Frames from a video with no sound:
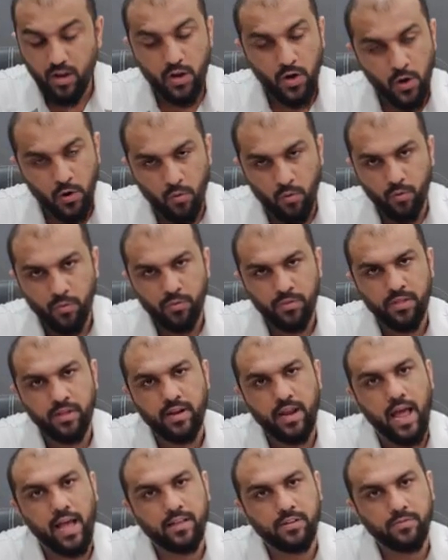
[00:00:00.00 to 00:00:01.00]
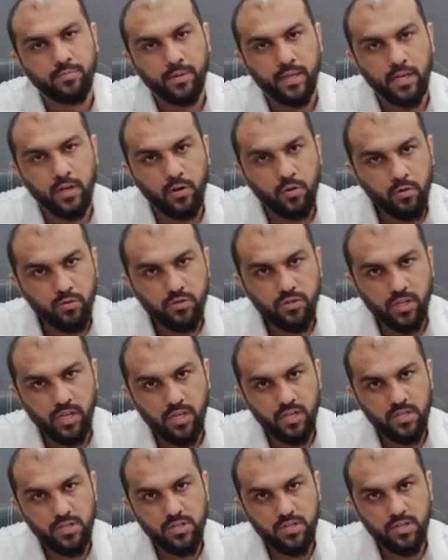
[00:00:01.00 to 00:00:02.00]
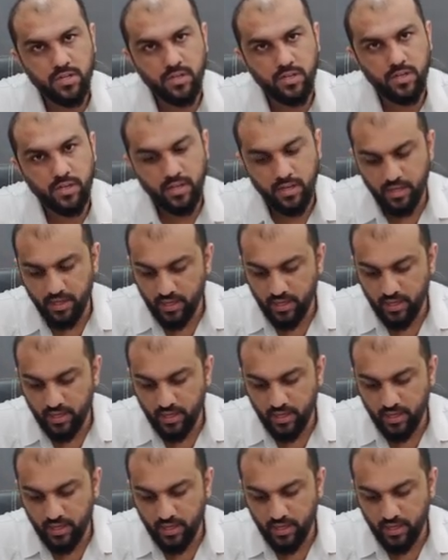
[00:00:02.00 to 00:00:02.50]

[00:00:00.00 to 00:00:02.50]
No, there has been no change